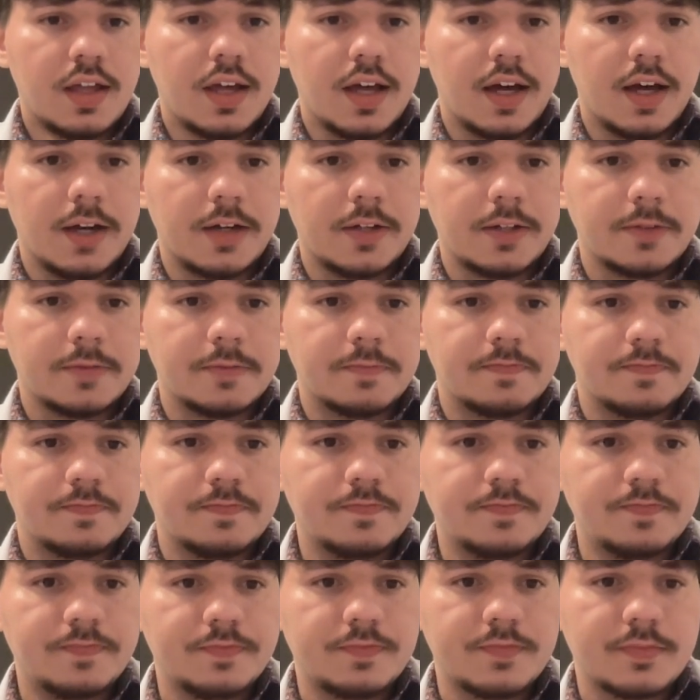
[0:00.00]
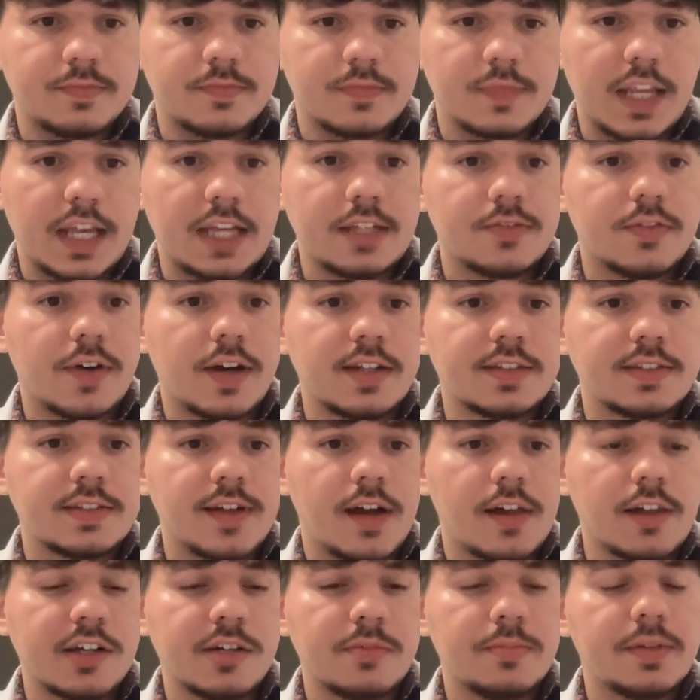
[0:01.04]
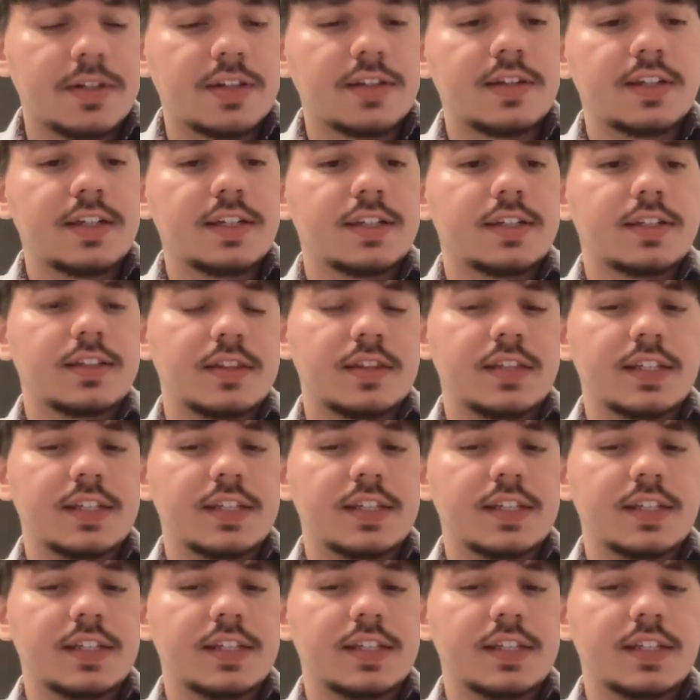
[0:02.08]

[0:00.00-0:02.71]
as far as tolerability,